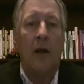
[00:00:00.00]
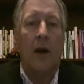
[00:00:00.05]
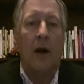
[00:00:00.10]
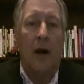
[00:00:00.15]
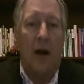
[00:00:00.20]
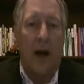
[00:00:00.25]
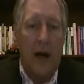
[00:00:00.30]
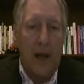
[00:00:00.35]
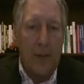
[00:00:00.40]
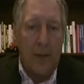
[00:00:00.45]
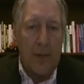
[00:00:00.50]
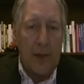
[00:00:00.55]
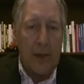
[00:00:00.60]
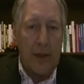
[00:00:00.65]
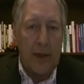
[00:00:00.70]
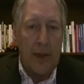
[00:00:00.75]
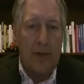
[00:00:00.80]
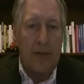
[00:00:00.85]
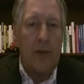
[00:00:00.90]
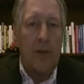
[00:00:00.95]
I
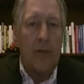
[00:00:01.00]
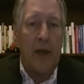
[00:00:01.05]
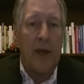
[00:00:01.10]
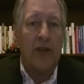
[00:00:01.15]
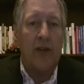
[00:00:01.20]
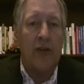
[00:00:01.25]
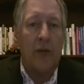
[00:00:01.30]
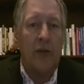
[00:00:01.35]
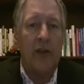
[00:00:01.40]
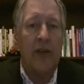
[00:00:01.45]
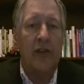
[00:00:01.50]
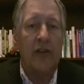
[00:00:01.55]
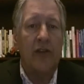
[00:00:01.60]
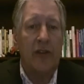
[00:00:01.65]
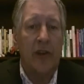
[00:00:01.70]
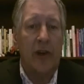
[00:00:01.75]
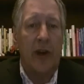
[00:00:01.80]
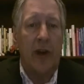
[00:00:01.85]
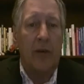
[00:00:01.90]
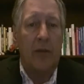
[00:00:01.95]
believe the major reasons
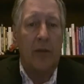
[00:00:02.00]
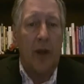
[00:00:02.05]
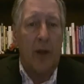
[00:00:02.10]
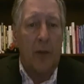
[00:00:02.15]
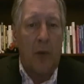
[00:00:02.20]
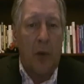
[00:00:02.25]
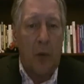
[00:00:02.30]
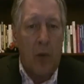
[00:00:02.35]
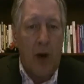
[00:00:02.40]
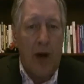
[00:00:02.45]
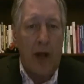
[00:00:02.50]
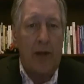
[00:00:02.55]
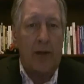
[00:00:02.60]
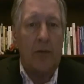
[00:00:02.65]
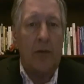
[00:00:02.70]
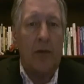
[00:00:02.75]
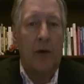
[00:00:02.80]
are, number one,